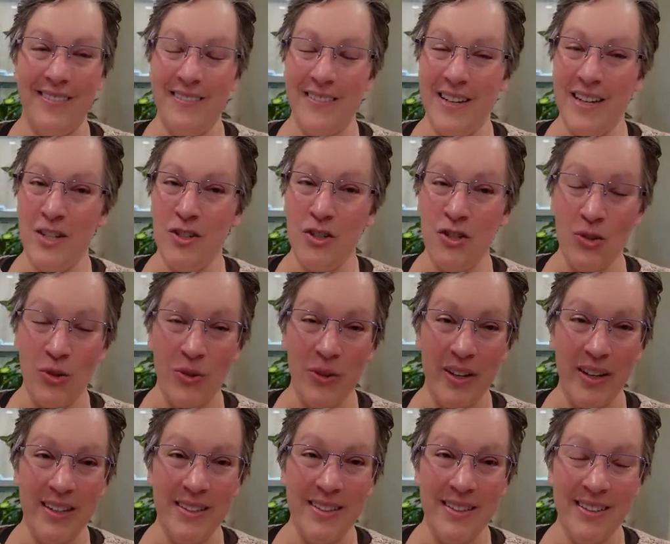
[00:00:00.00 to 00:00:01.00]

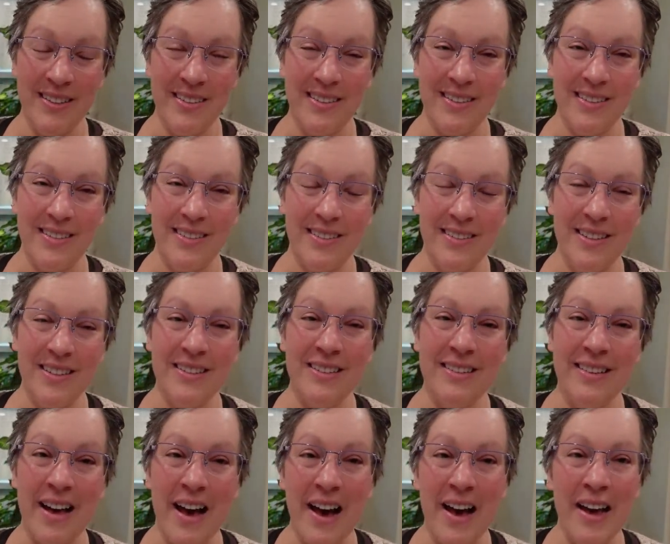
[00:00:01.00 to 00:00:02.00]
enjoyed this
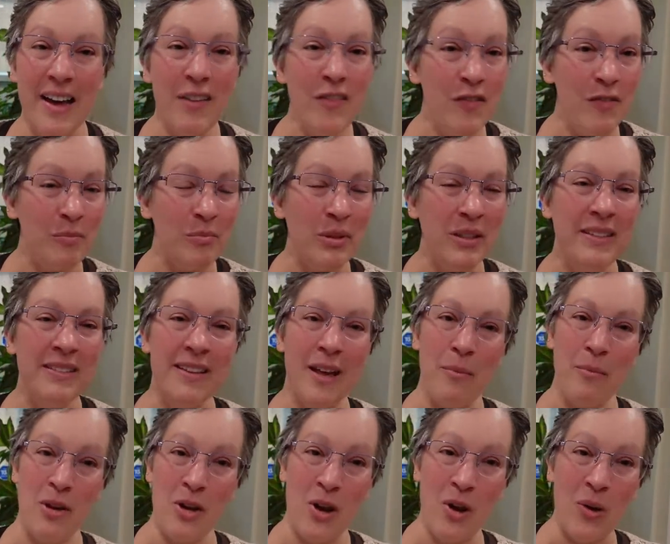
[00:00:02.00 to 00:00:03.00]
live, please let
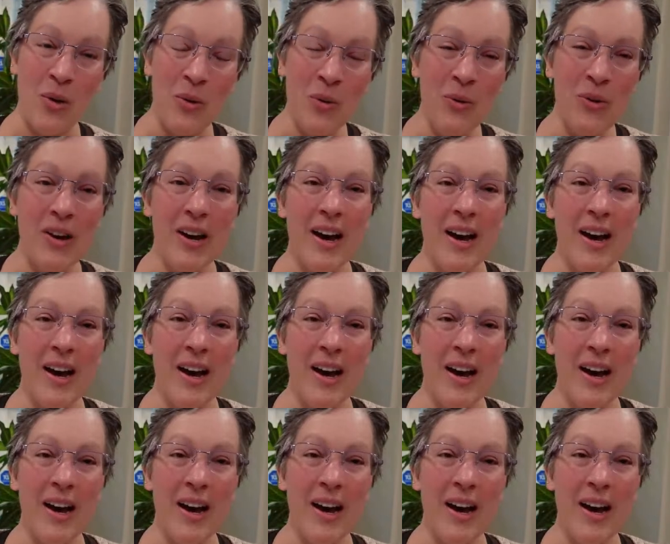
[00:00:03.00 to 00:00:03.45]
me know.